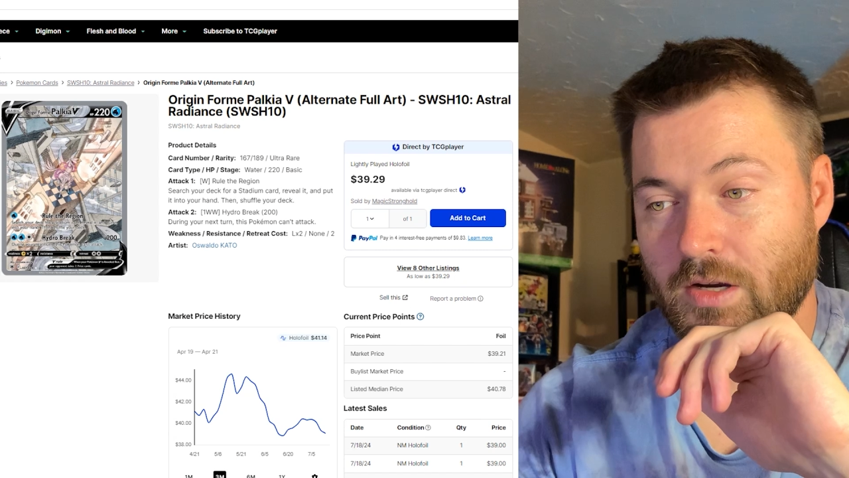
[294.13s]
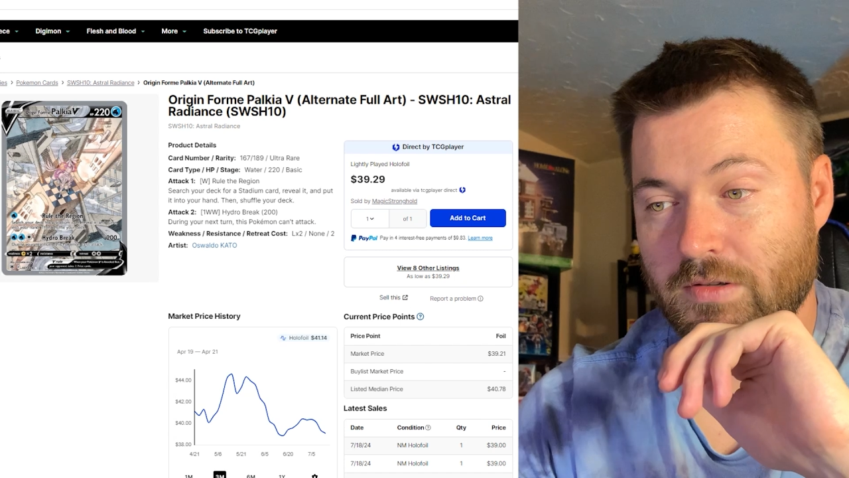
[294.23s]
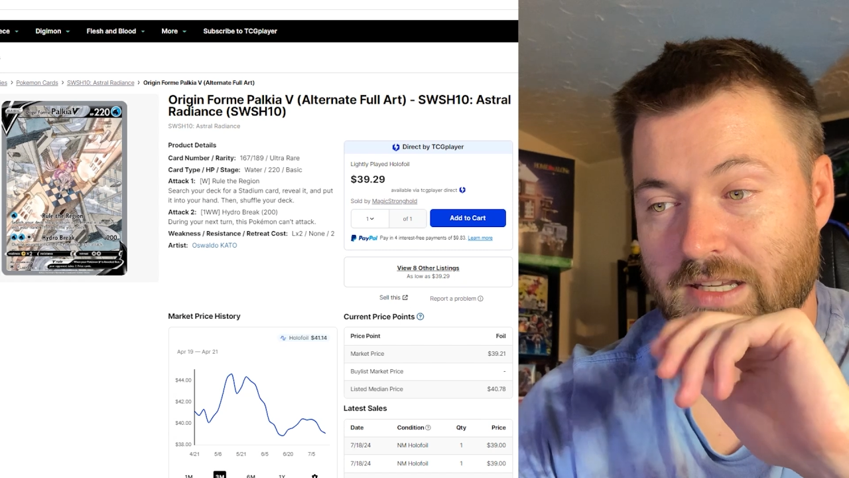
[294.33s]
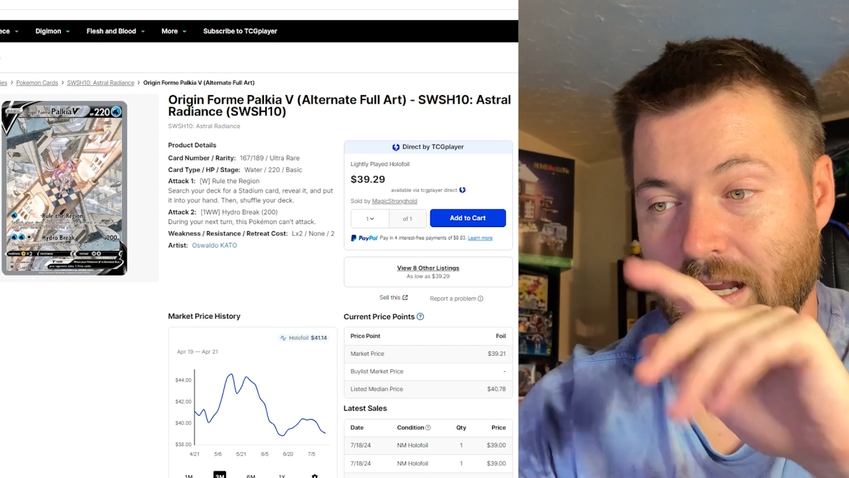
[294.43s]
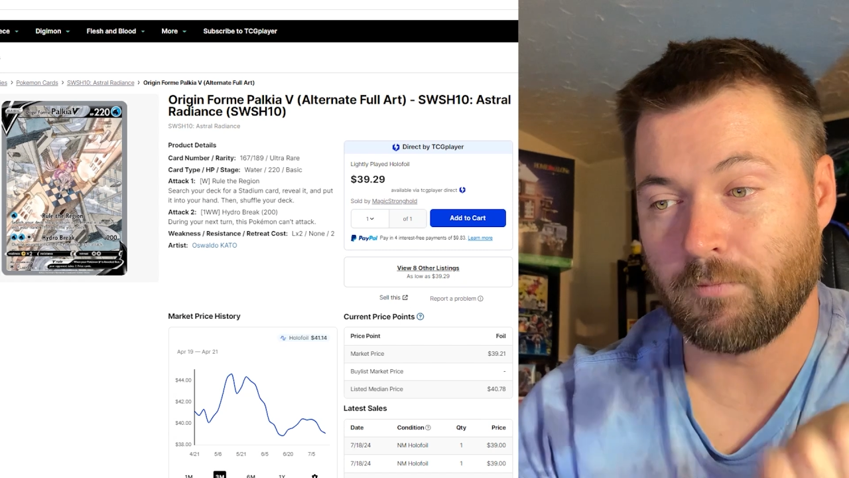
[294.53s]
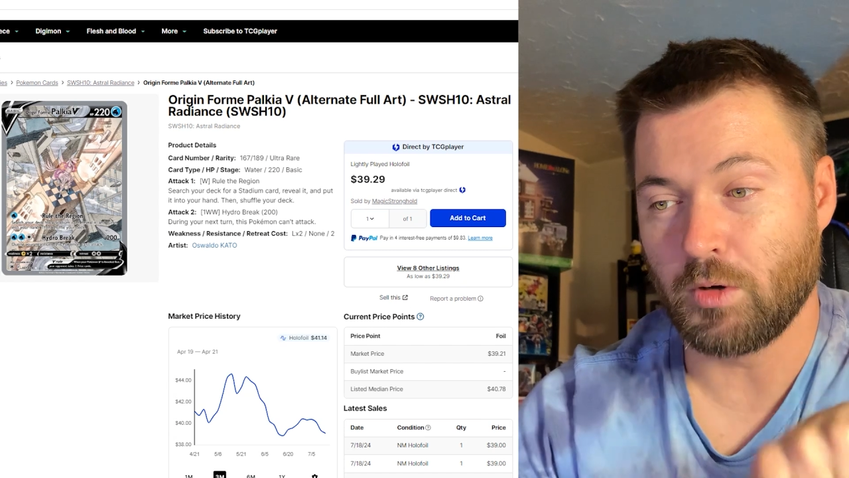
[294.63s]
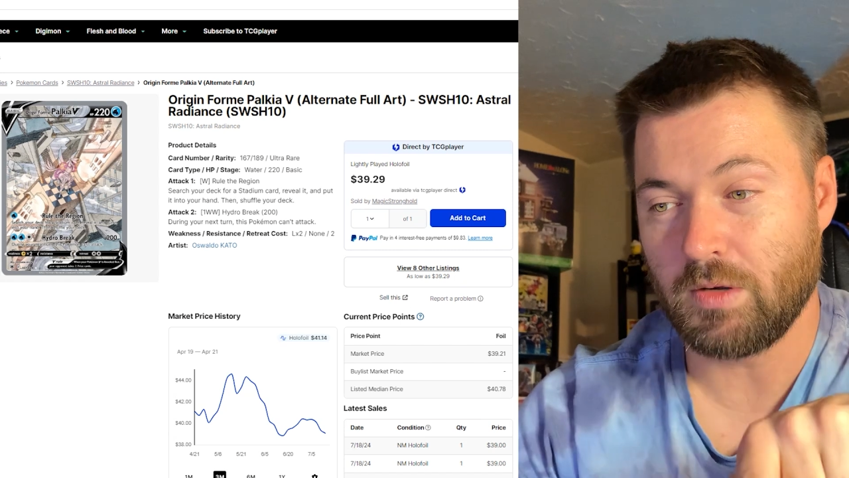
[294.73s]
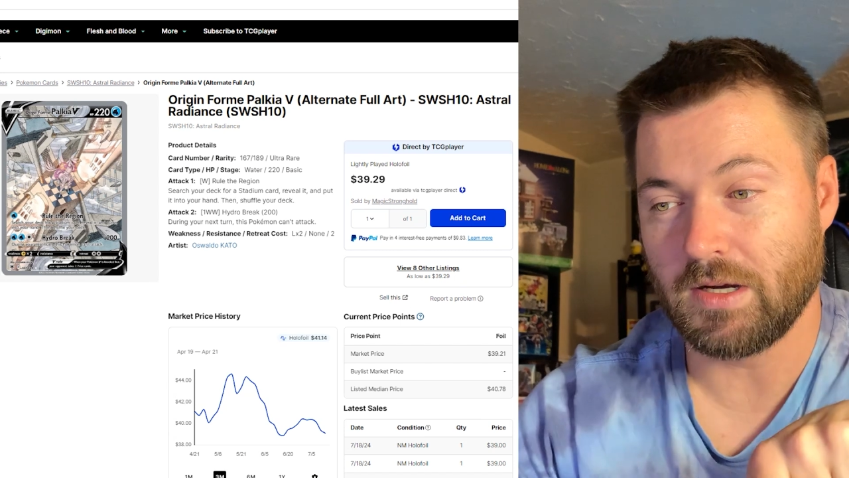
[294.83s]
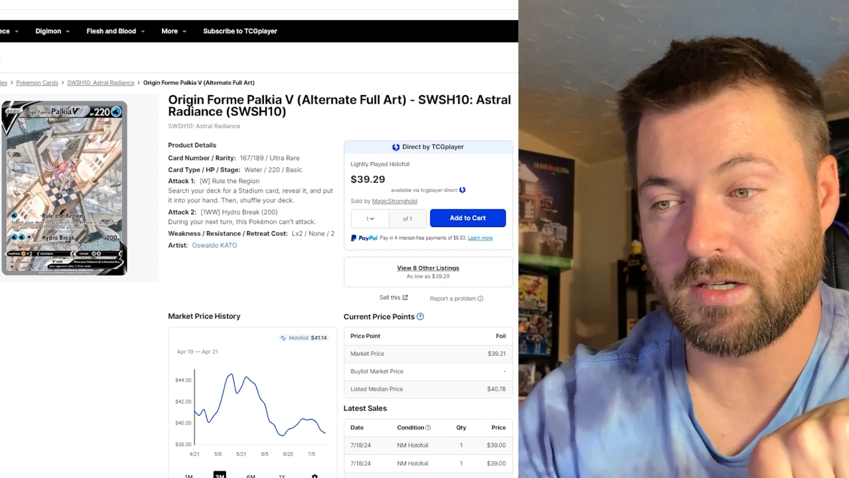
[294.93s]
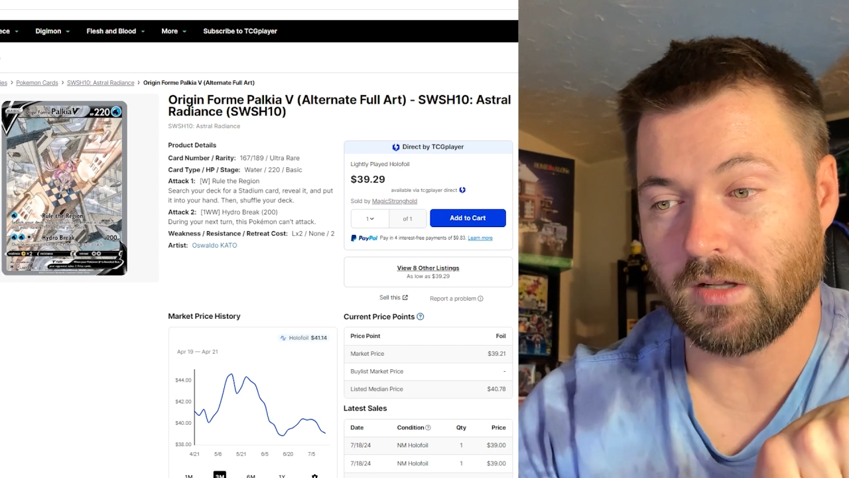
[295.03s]
sitting at
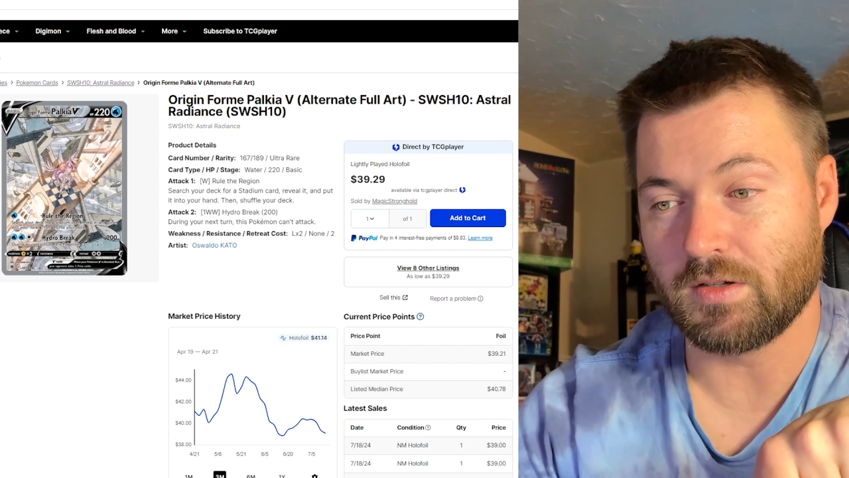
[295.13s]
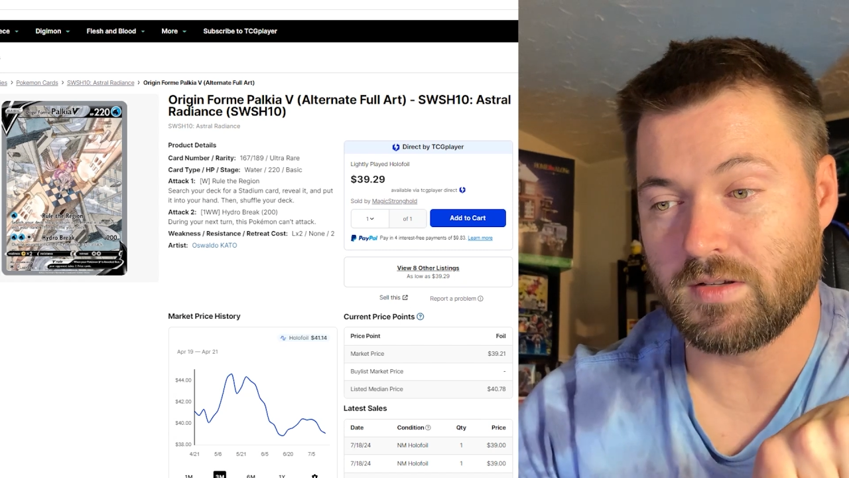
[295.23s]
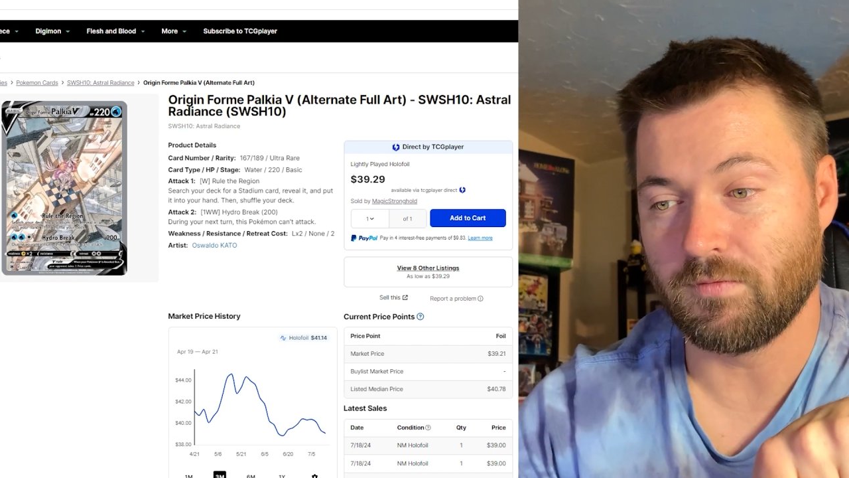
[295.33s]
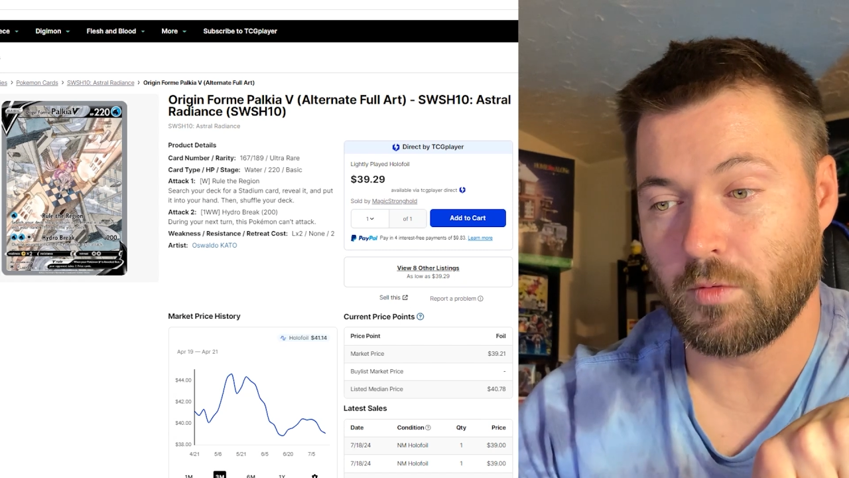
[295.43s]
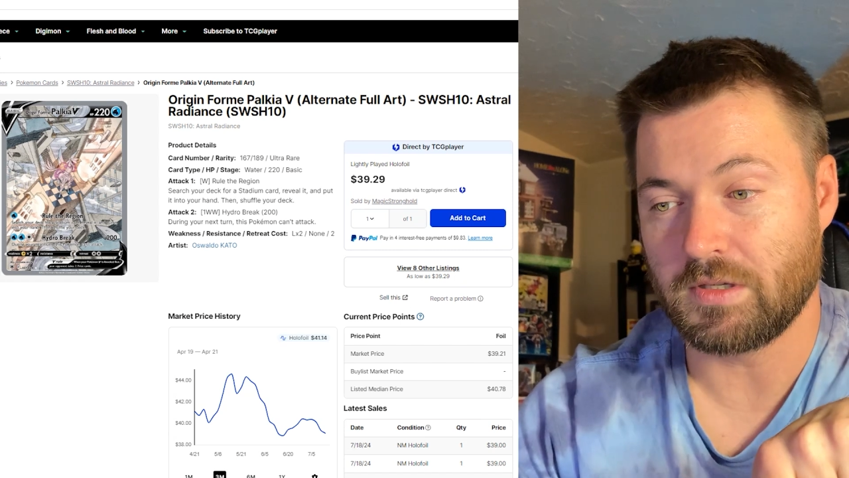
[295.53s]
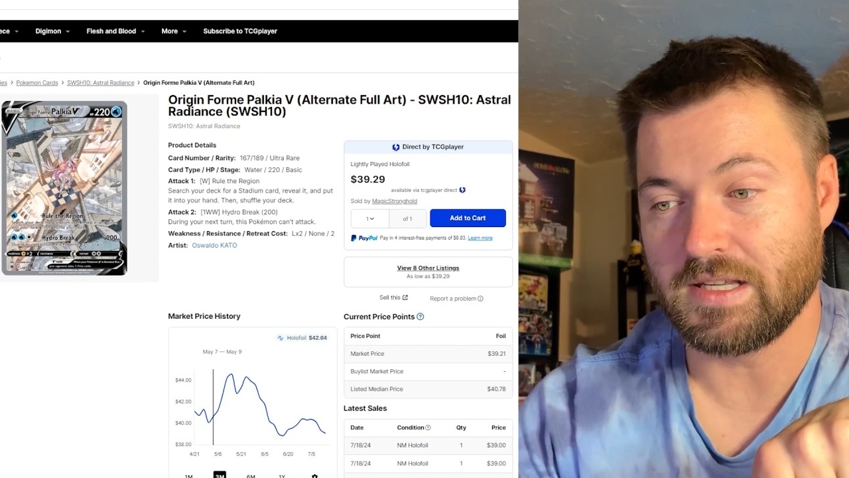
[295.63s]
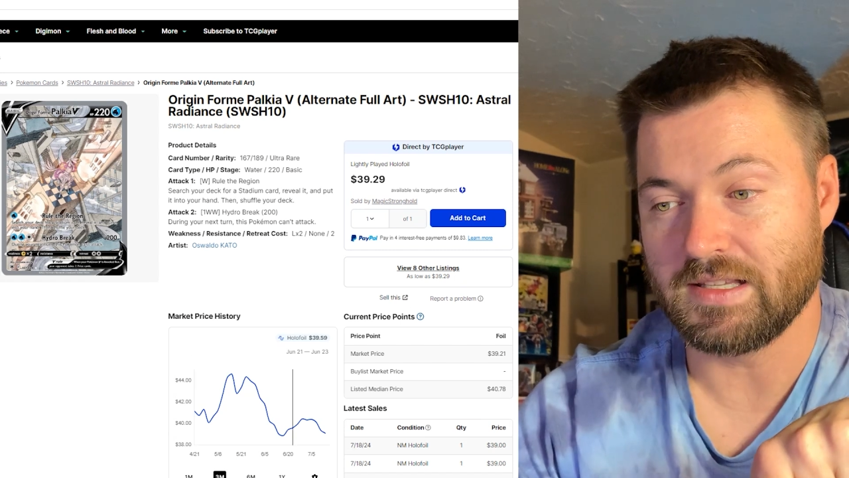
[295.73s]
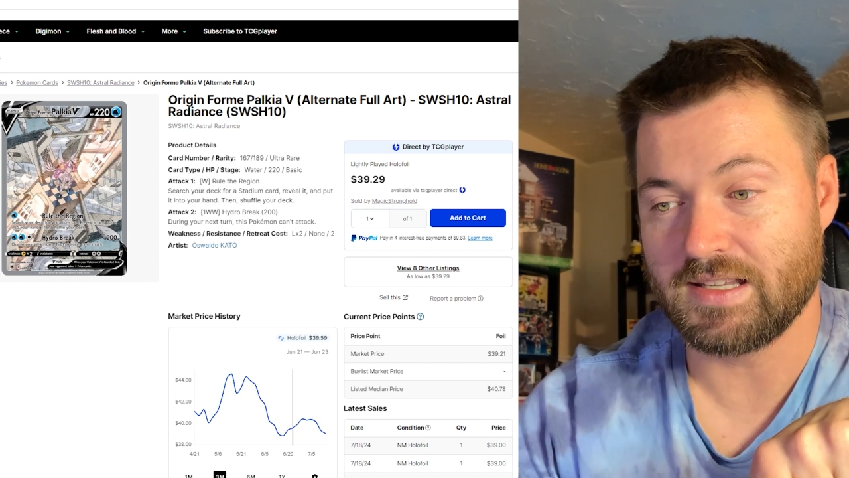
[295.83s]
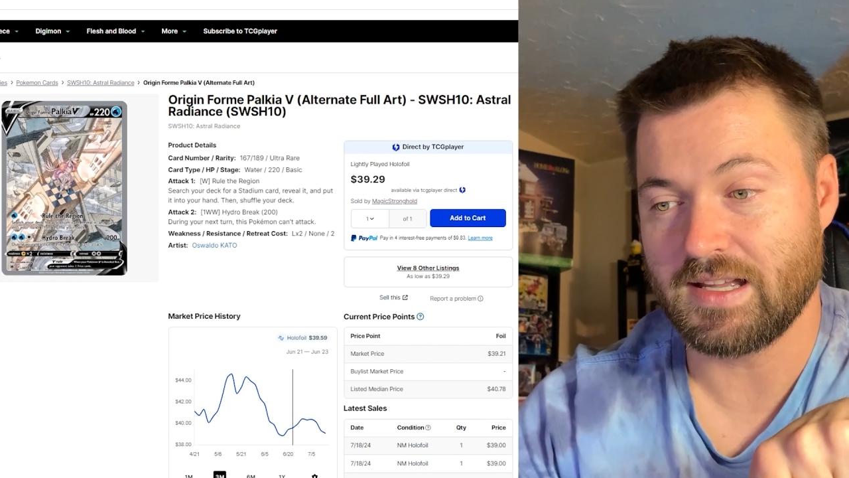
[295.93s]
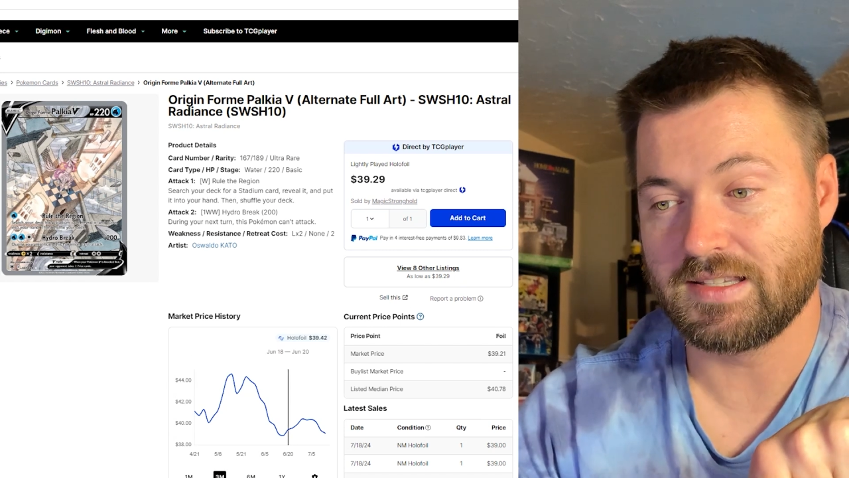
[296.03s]

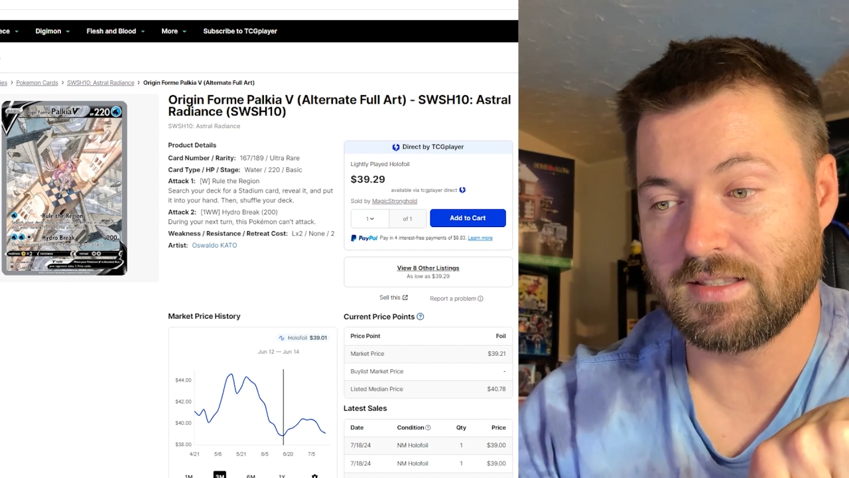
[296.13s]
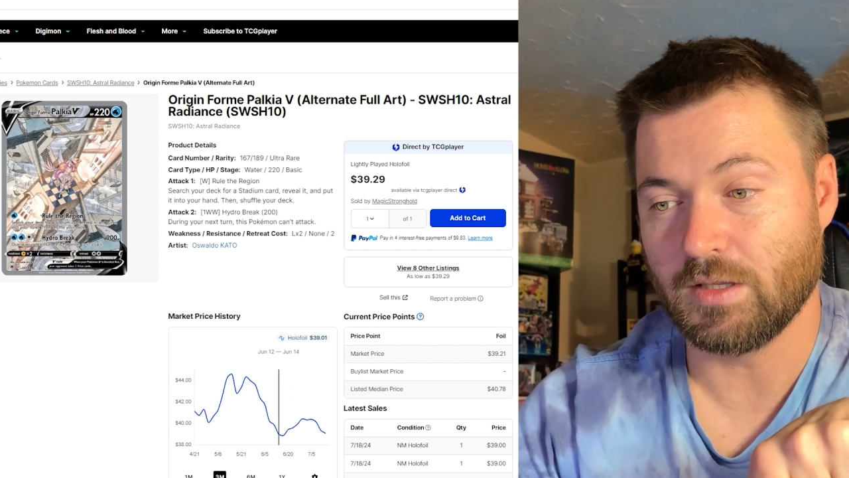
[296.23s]
$41.14,